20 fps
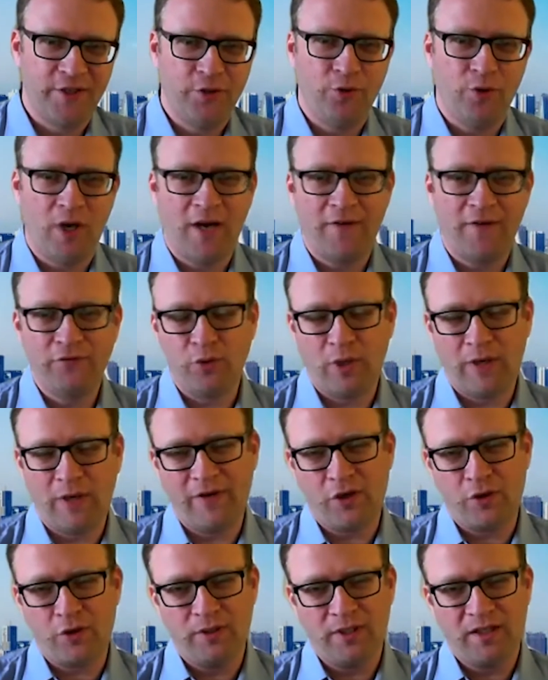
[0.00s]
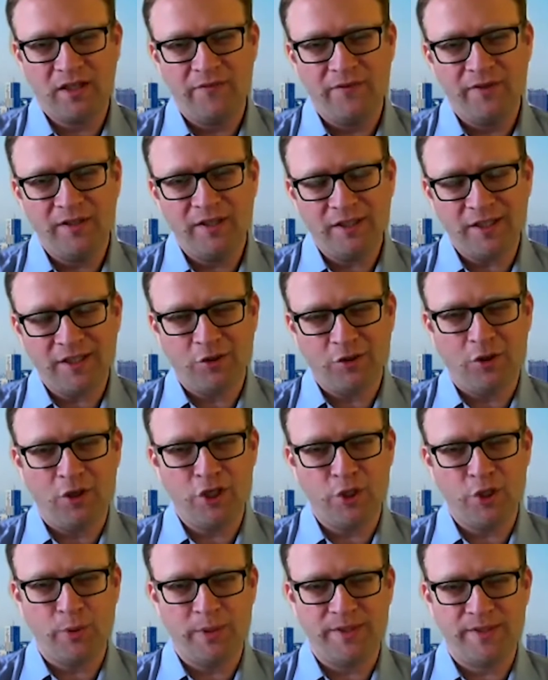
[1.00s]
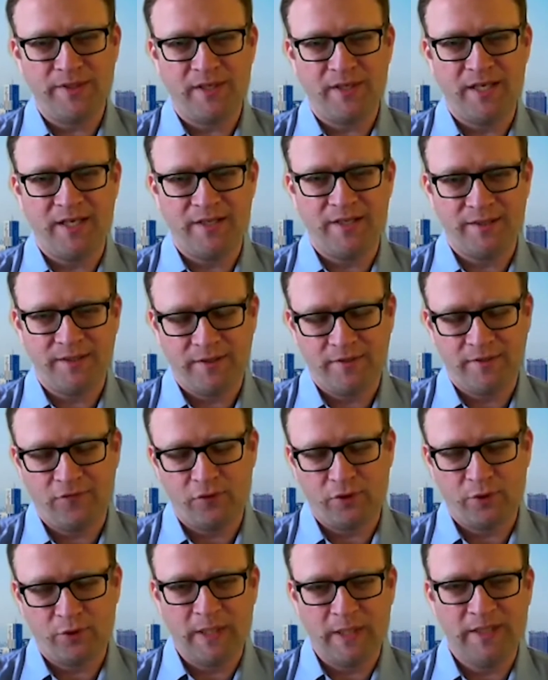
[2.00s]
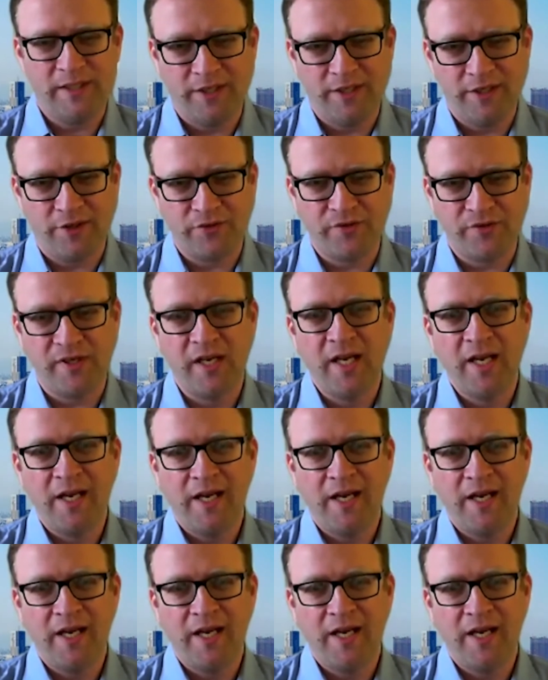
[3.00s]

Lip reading: you have to have a connectivity technology which stays for 20 years,